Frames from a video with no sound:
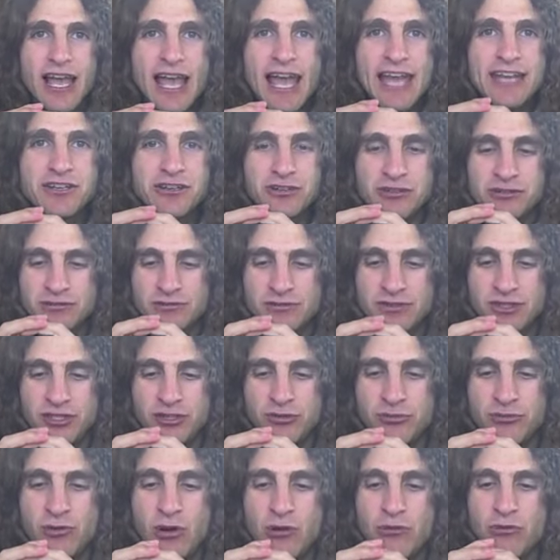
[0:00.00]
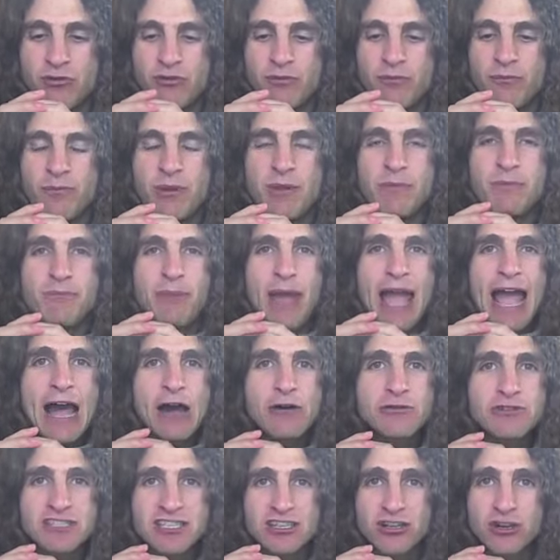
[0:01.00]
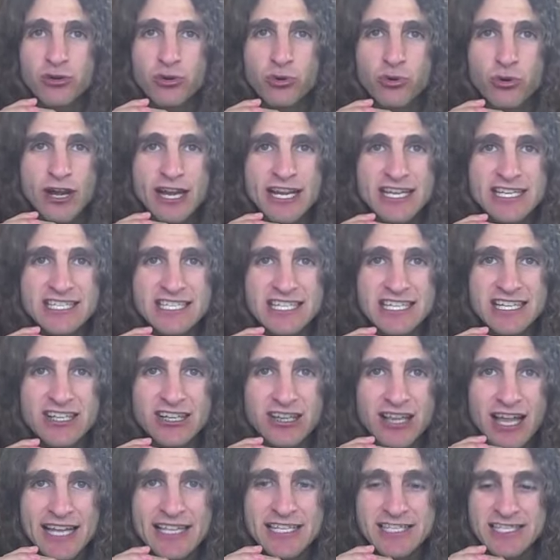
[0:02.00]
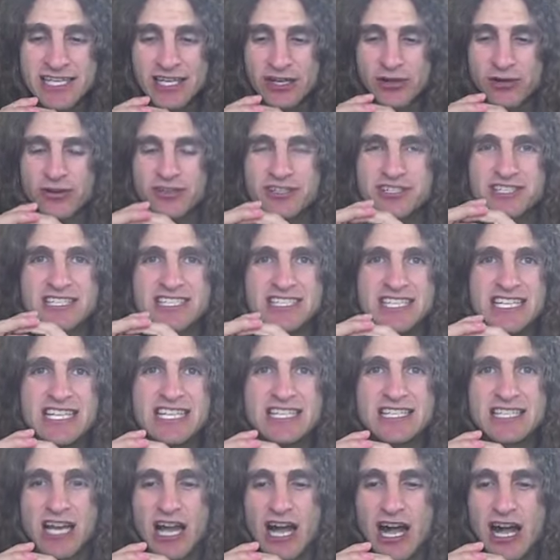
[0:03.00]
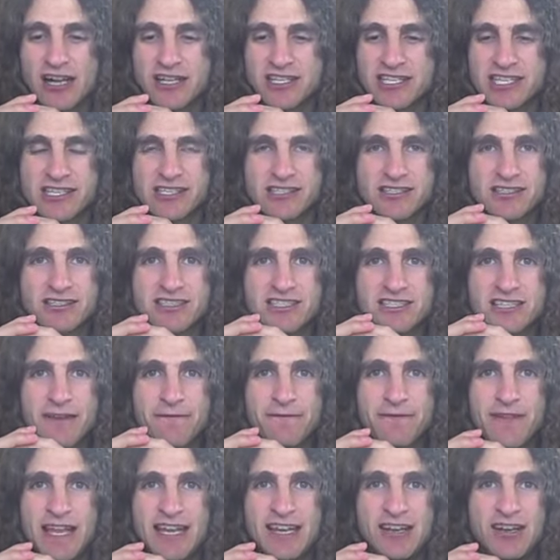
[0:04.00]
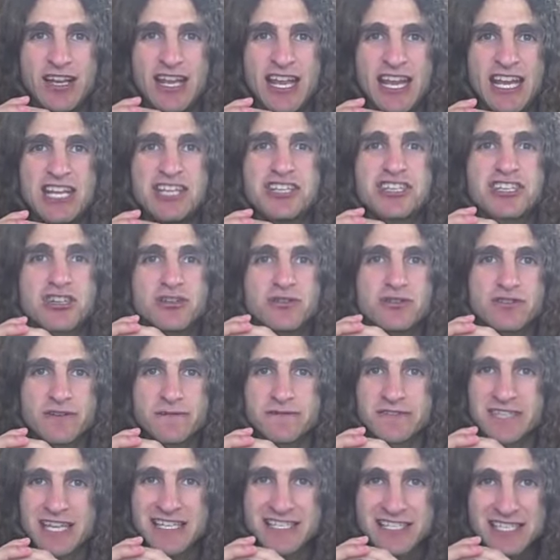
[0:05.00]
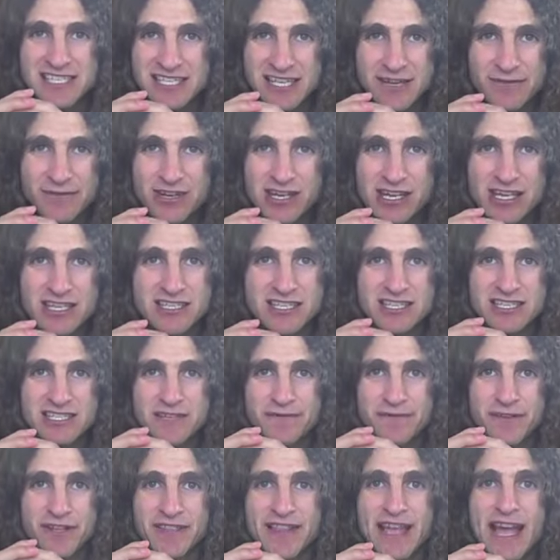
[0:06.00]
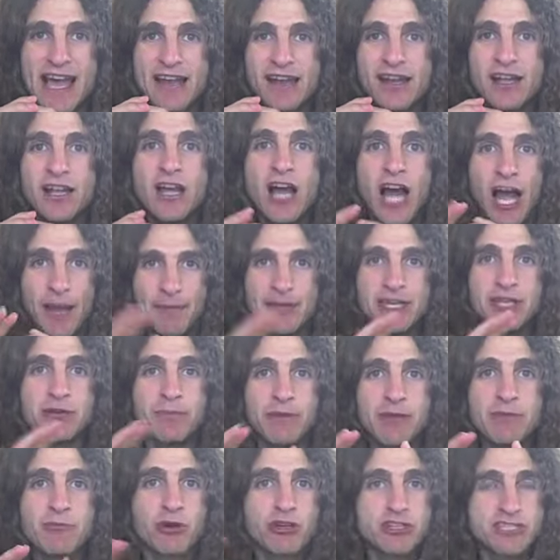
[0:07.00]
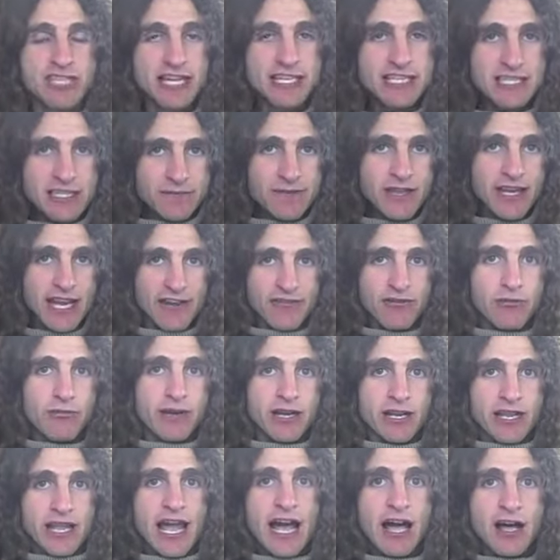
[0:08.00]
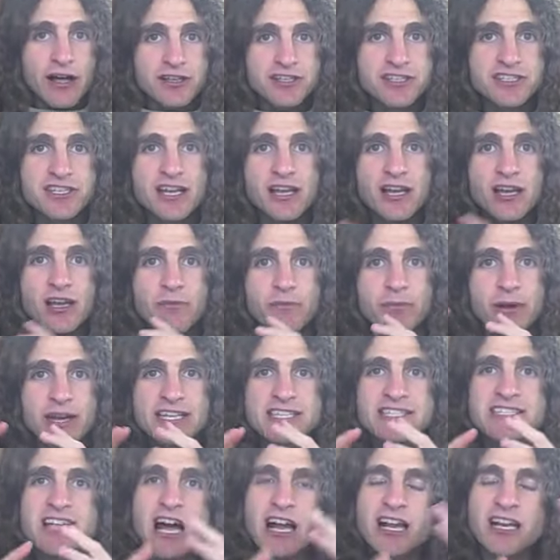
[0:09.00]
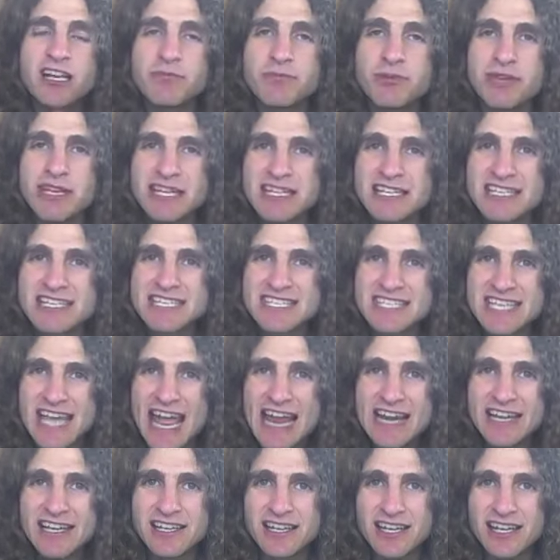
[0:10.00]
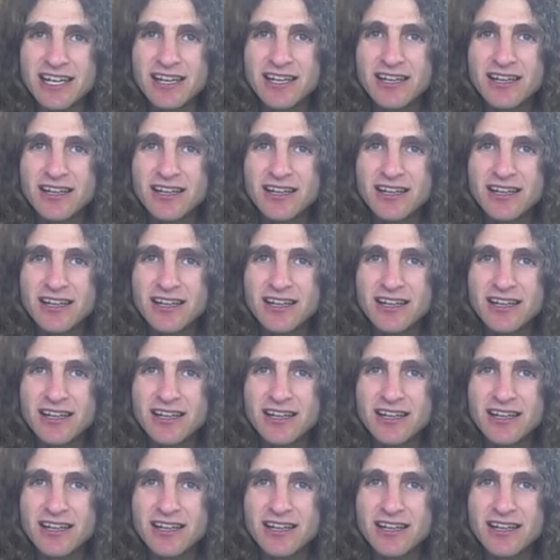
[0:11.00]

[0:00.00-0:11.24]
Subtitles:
And you won't be bound to crazy cleansing or detox and stuff and issues of sensitivities and stuff like that. I mean, you'll be more sensitive than everybody else, but it's not going to be insanity.